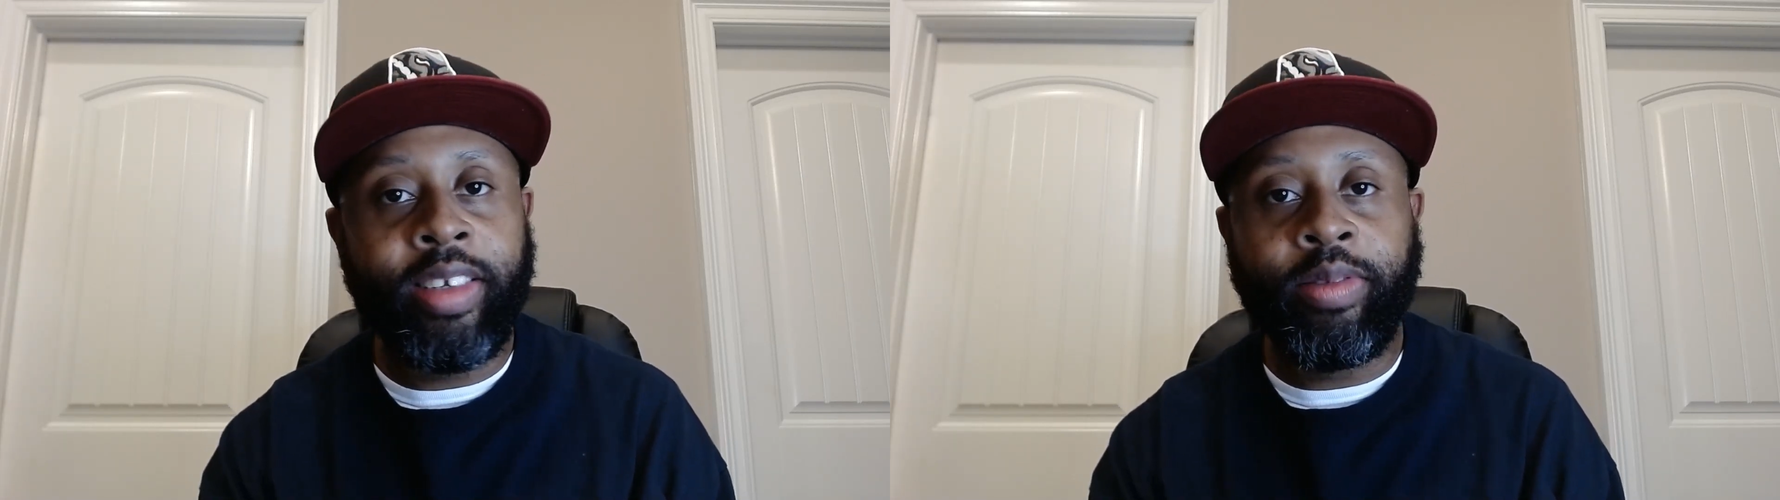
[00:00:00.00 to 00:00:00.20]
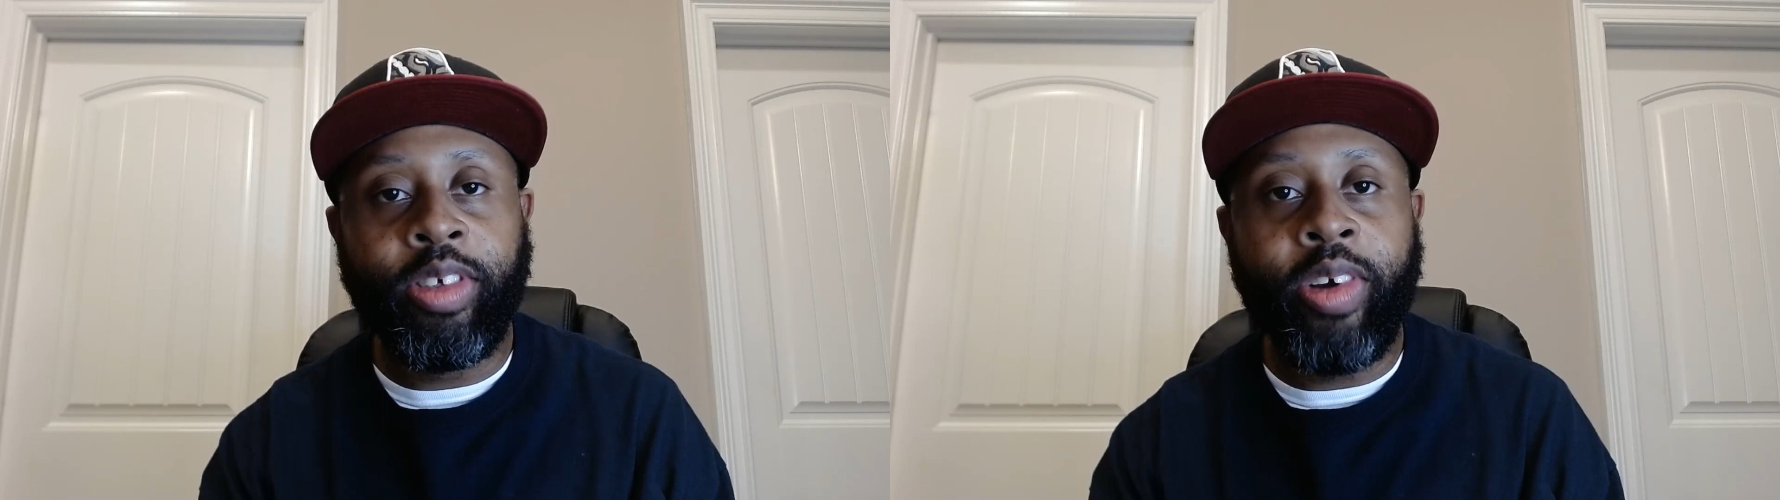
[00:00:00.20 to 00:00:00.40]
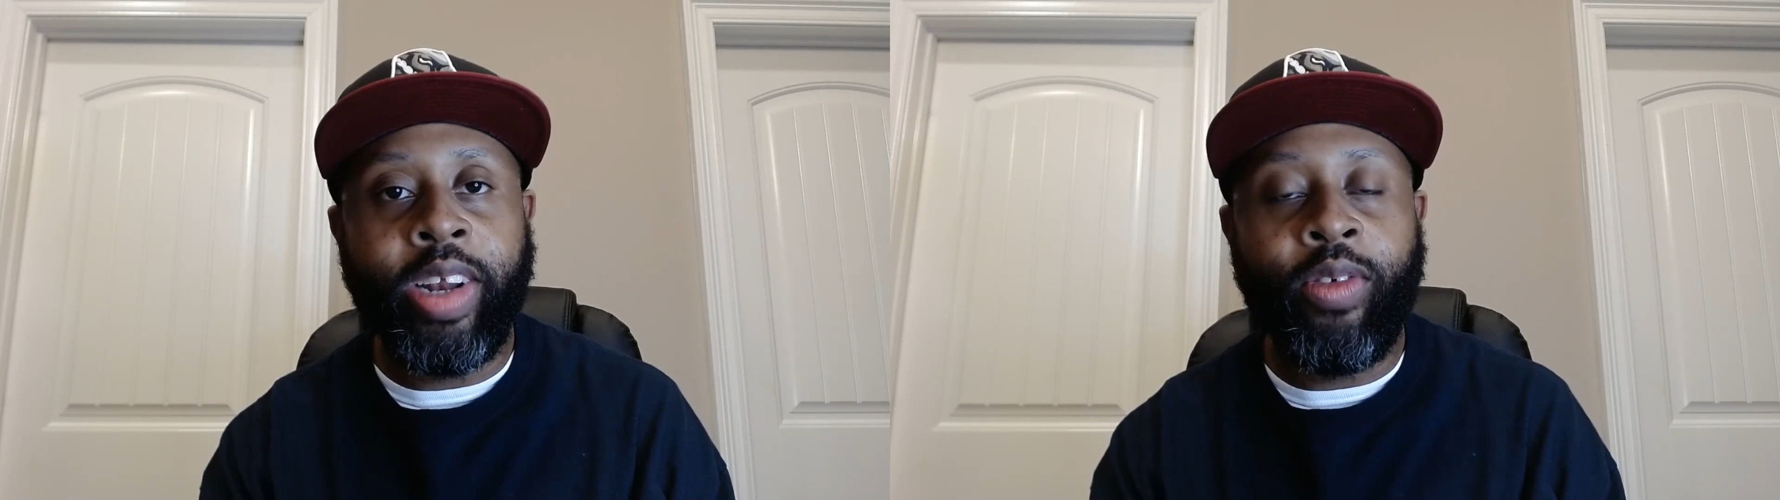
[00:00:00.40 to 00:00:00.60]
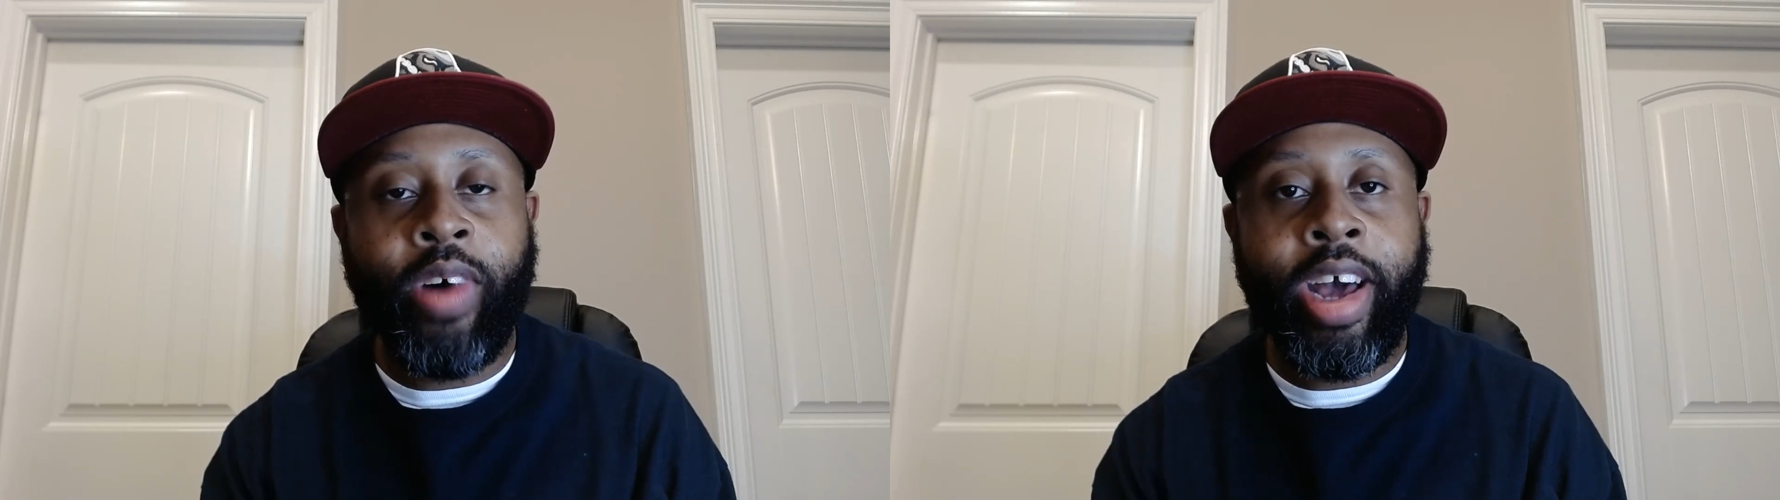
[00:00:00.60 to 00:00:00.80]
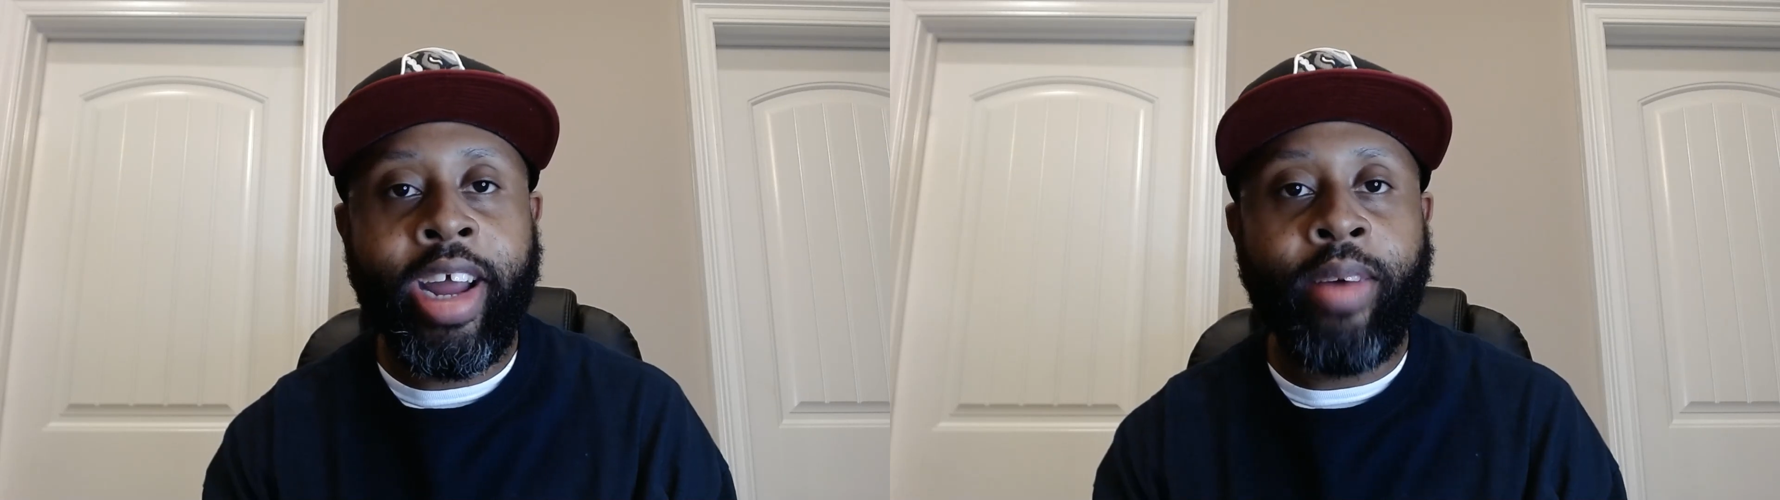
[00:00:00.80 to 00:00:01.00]
You know, at the
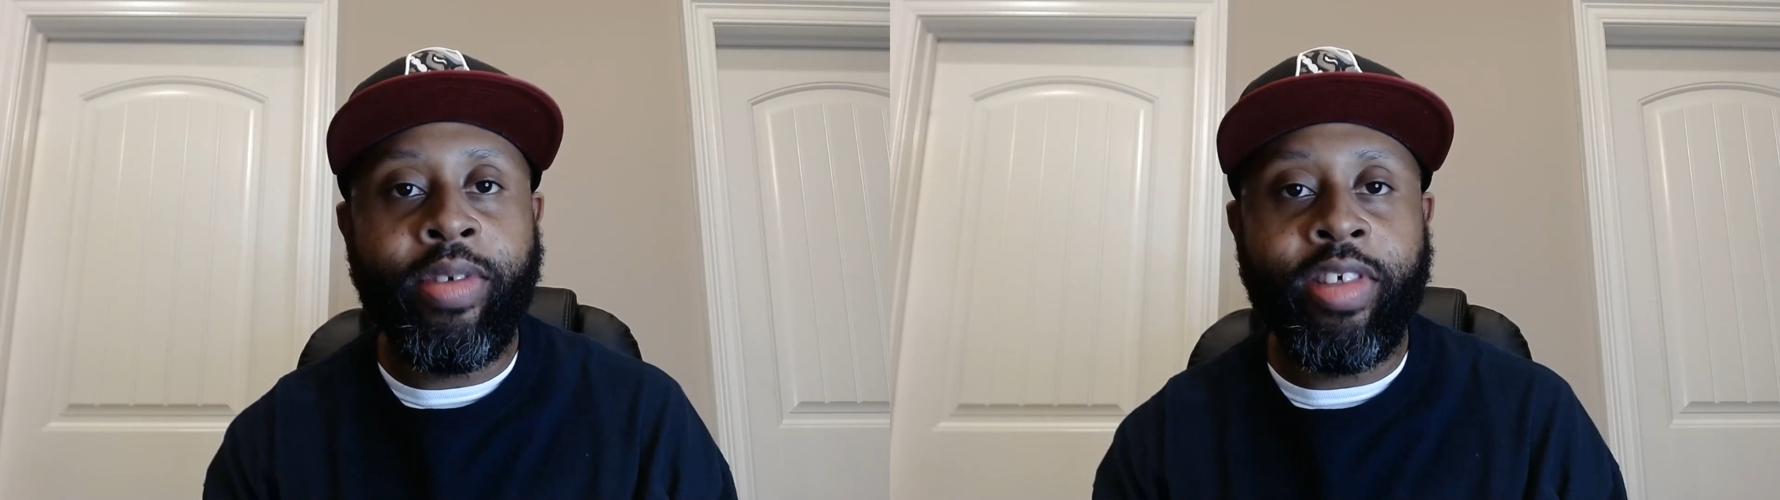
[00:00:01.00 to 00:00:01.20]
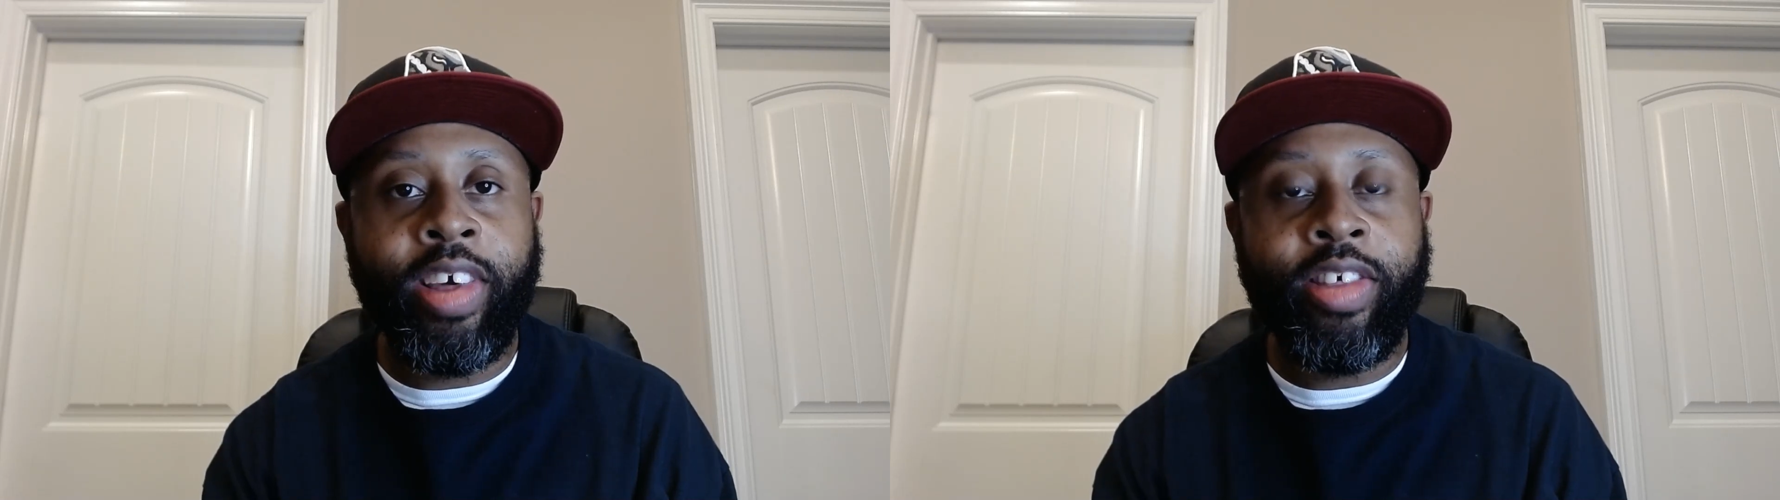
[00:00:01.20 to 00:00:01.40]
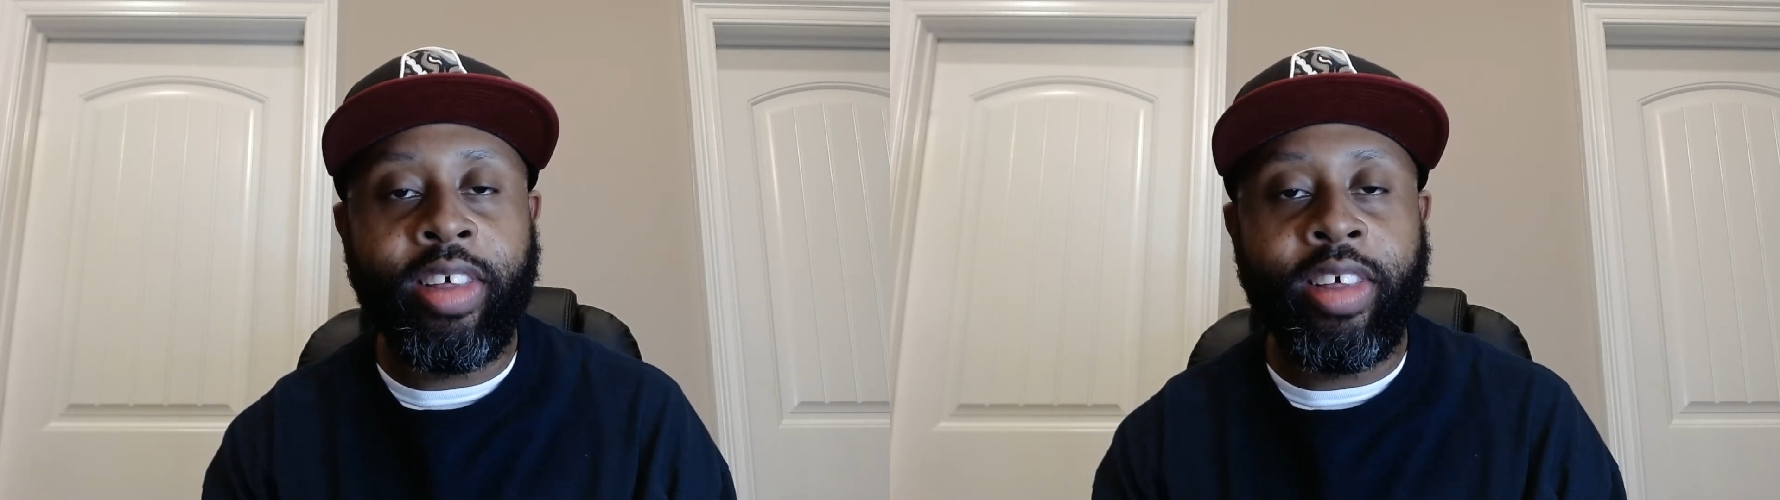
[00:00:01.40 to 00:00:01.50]
wide out position.